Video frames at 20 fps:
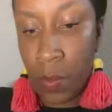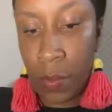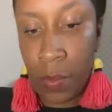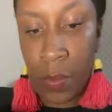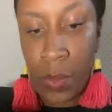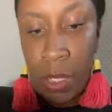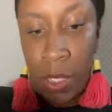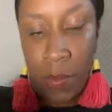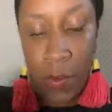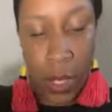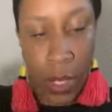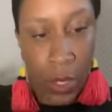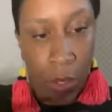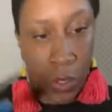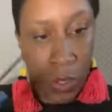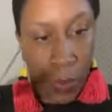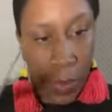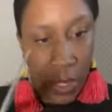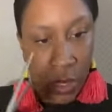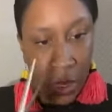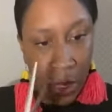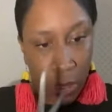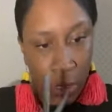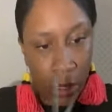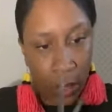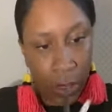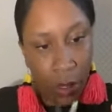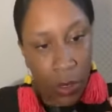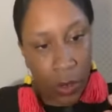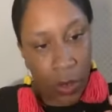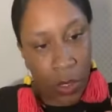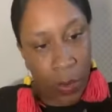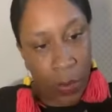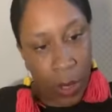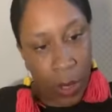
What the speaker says: Let's see if I can use my scissors to close it